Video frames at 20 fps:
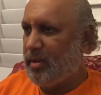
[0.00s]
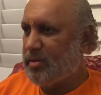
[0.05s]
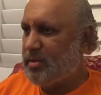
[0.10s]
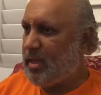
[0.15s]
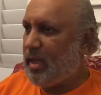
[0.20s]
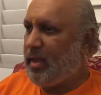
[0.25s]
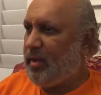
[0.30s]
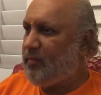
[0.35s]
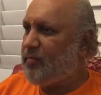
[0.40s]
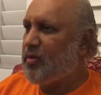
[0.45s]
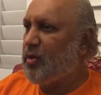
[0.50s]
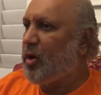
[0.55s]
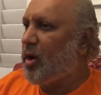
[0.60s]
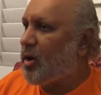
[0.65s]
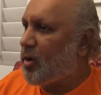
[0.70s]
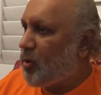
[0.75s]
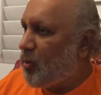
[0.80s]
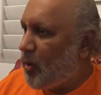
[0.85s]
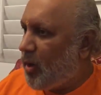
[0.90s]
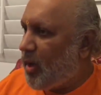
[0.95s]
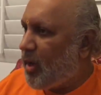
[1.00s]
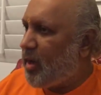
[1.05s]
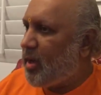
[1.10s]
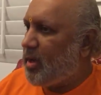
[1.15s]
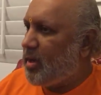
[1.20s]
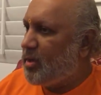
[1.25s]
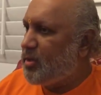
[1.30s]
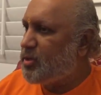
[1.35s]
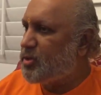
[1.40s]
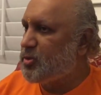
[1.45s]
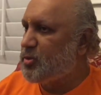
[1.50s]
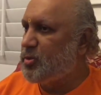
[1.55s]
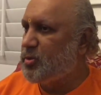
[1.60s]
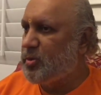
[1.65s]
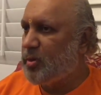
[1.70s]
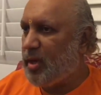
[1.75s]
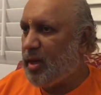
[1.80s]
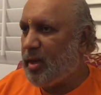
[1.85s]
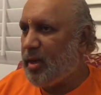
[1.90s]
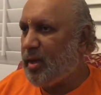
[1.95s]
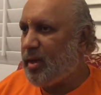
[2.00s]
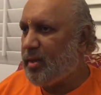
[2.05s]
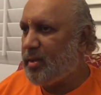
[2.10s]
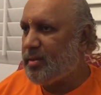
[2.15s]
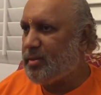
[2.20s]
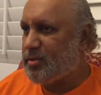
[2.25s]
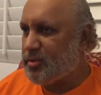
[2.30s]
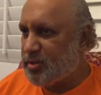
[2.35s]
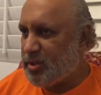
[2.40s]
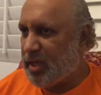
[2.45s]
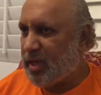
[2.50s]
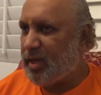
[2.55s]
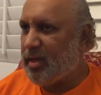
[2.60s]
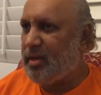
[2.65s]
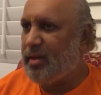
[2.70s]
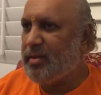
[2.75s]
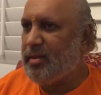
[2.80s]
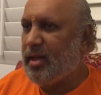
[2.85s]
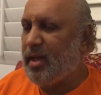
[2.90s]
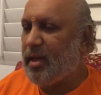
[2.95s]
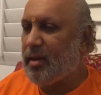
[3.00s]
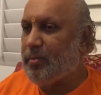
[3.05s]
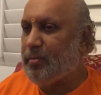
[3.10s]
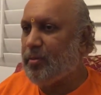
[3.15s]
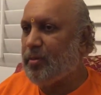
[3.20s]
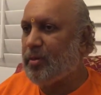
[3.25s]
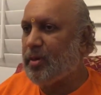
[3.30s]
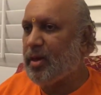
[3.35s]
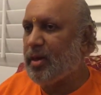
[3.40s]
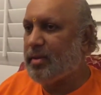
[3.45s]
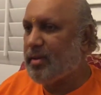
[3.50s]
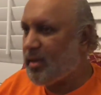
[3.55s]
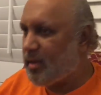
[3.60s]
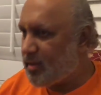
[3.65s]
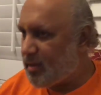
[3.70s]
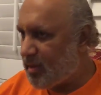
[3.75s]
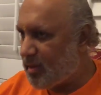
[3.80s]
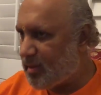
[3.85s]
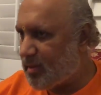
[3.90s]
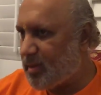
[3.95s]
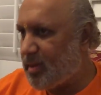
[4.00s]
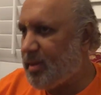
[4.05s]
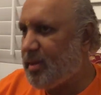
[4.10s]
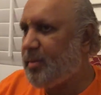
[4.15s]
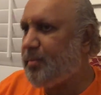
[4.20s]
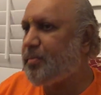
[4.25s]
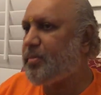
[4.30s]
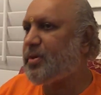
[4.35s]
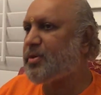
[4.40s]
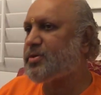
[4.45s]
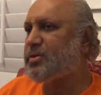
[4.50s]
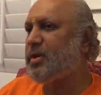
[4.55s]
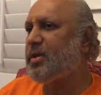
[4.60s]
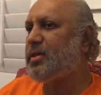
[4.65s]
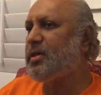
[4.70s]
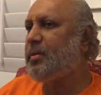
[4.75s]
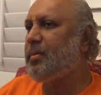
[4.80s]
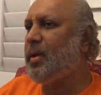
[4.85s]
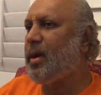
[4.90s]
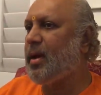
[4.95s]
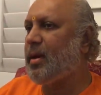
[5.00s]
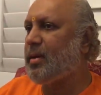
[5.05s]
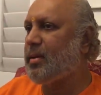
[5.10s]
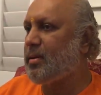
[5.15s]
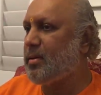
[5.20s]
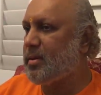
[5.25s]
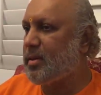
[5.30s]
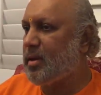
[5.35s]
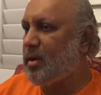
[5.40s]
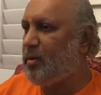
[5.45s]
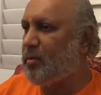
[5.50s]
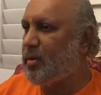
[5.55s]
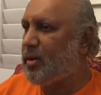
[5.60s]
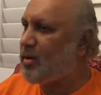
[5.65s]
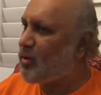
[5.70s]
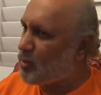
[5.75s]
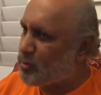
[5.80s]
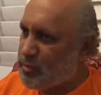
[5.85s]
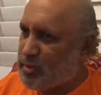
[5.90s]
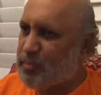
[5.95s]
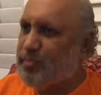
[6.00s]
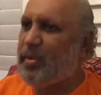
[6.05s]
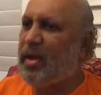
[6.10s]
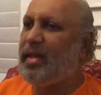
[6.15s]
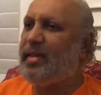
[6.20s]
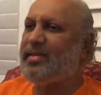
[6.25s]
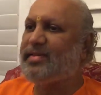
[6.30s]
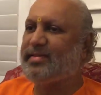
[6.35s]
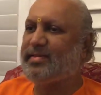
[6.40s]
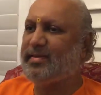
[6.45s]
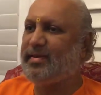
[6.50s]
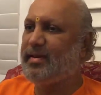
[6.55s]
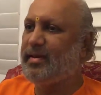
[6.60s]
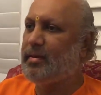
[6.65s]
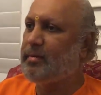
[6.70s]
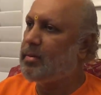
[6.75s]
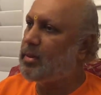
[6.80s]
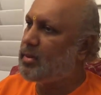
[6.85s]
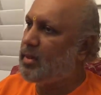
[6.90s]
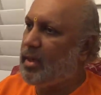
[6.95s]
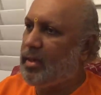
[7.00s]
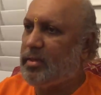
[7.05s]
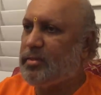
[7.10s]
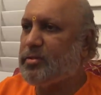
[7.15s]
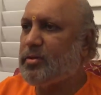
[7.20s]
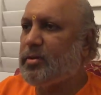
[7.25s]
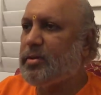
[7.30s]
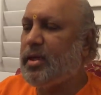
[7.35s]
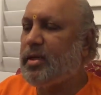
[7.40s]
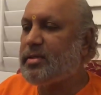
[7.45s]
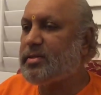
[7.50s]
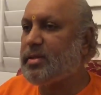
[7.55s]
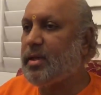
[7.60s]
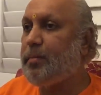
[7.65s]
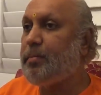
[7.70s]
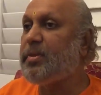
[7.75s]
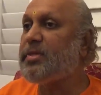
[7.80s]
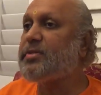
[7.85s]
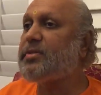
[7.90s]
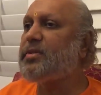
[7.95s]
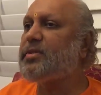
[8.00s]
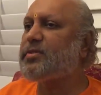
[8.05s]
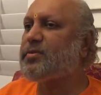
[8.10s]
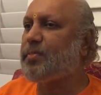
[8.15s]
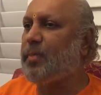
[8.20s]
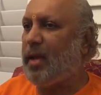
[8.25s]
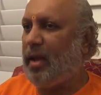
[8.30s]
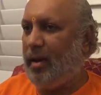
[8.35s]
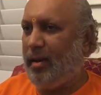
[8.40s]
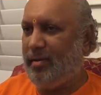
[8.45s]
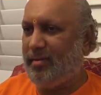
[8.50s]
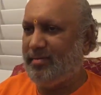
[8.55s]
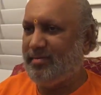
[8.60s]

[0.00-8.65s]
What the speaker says: See, if you are going into to check in the airport, and then that person in the bag, the counter also smiles, but that is not, that's a business smile.